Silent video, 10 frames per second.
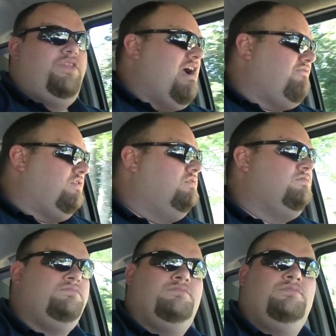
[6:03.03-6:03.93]
Never.
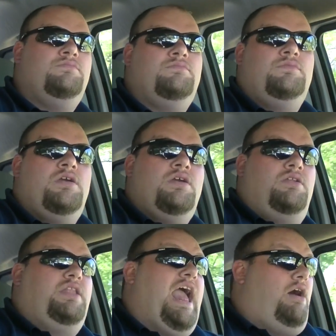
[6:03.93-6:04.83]

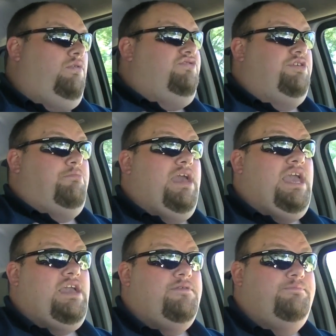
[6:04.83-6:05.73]
Now, to me,